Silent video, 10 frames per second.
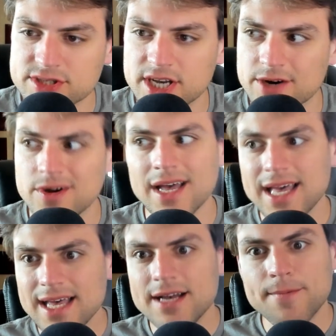So
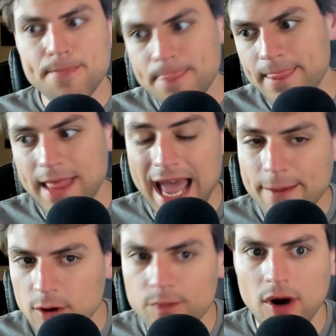
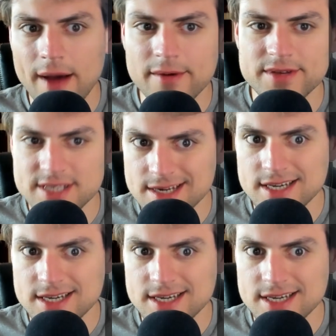Apple probably said,